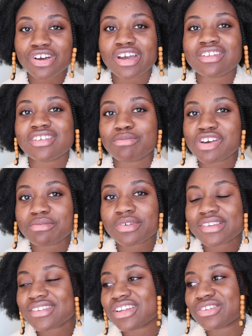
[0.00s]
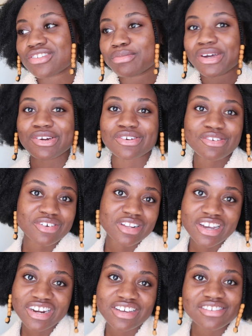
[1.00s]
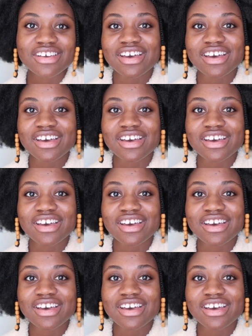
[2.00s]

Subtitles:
and sometimes my skin looks better in different lightings.